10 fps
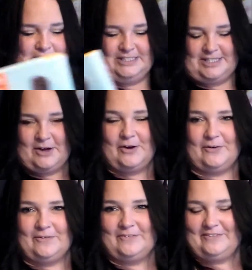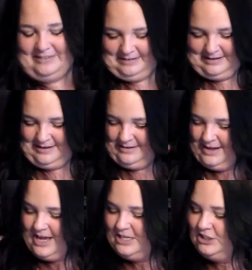So,
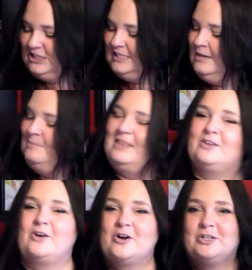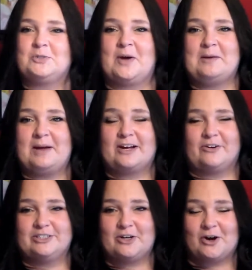she sent me The Nerdist Way by
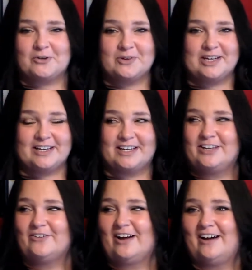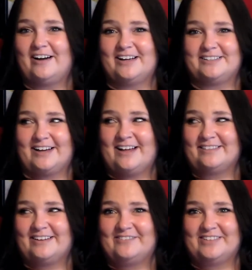Chris Hardwick. You guys,
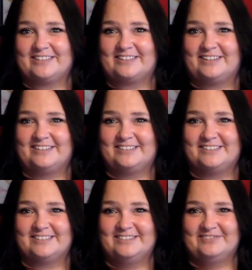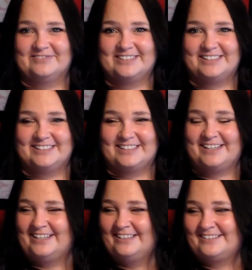I love this guy so much.
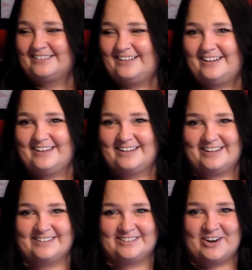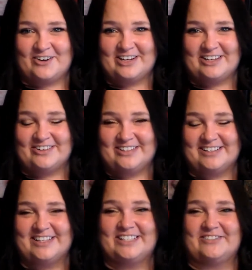He's like nerdy
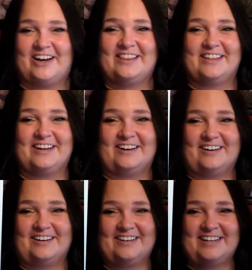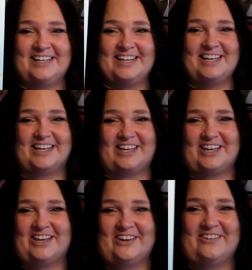goodness right there. Isn't
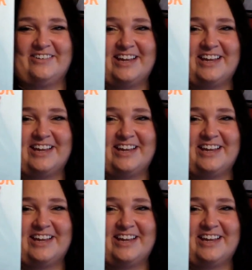he cute?